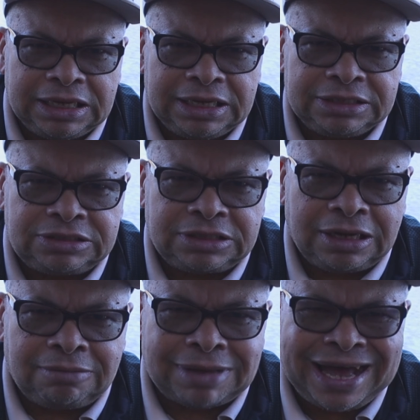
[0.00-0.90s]
It's
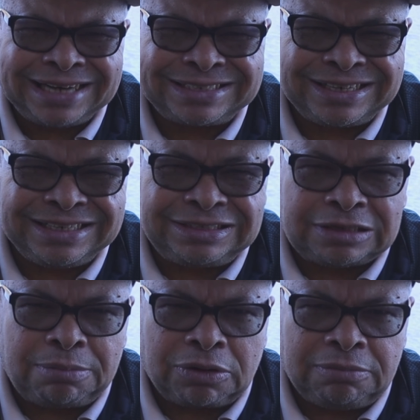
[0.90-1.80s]
actually
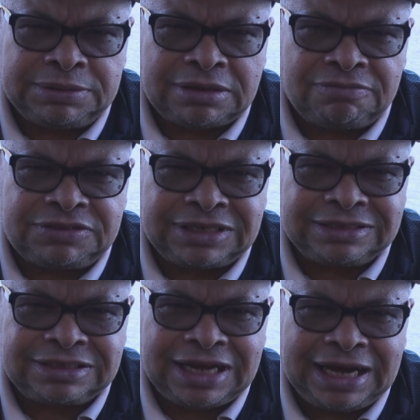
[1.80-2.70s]
suburbs of
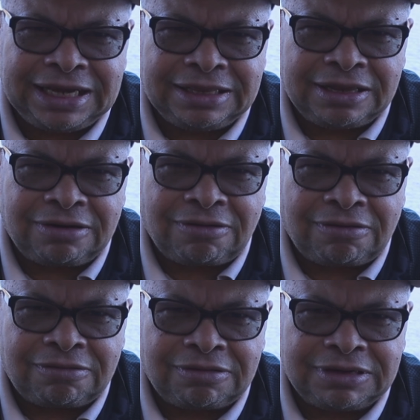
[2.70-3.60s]
Cincinnati that
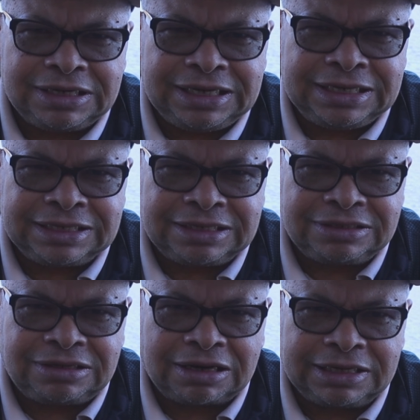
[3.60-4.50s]
are in
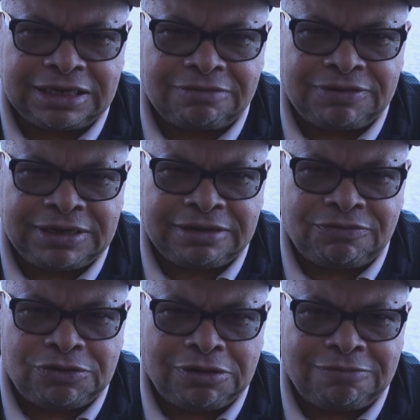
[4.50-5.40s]
Kentucky, if any of
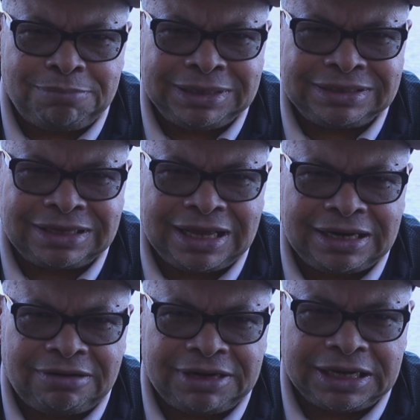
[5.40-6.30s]
you have been to that
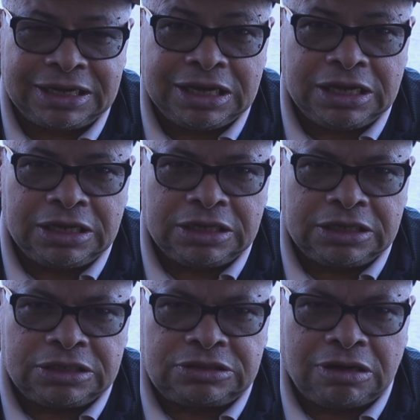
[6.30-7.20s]
area.
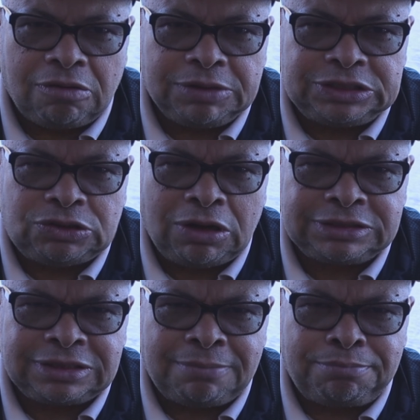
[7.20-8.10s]
So we saw
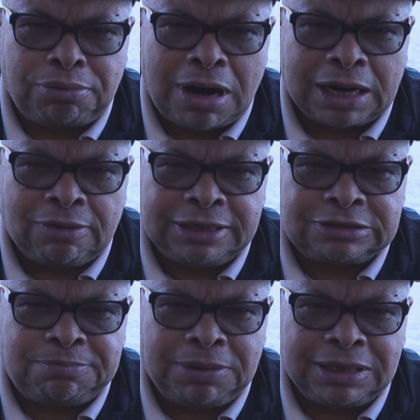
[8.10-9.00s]
some
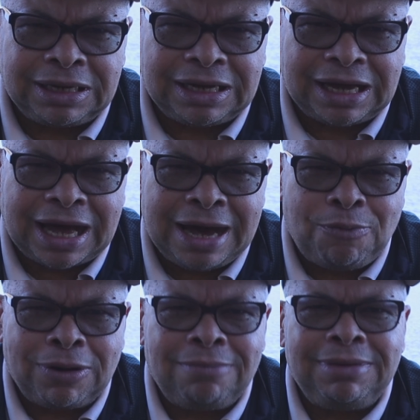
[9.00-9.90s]
progress, but I
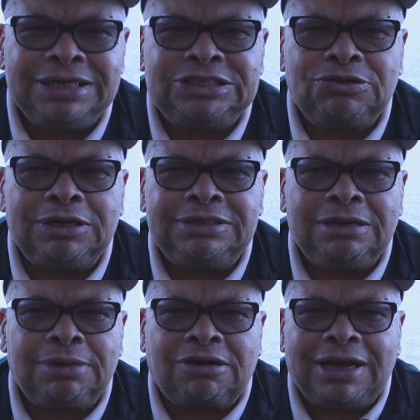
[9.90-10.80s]
want to make sure
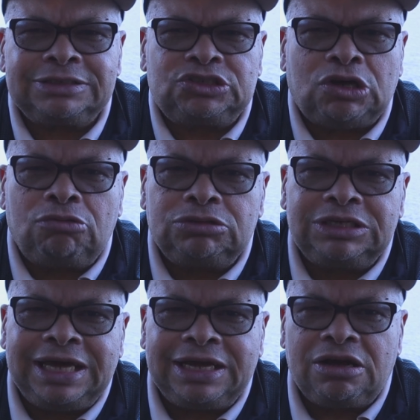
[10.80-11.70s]
Democrats don't
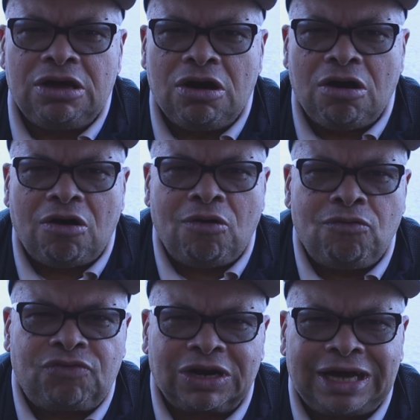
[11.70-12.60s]
get
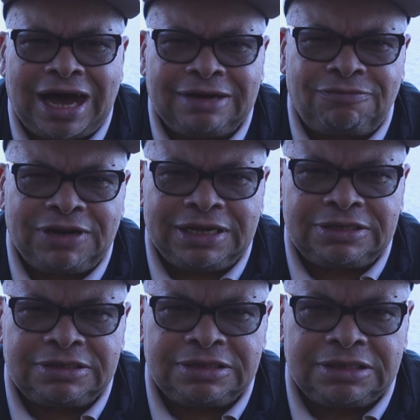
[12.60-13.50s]
overconfident